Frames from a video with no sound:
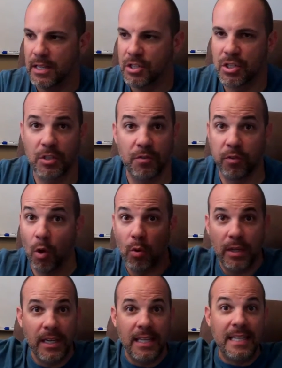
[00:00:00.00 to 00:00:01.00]
it's just
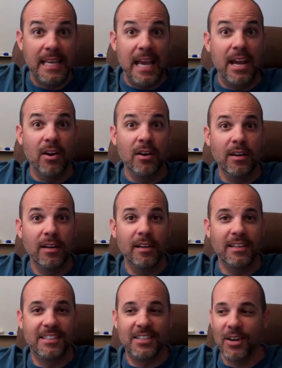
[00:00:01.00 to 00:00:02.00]
floating in the air.
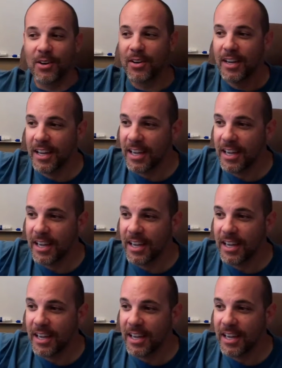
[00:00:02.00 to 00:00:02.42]
So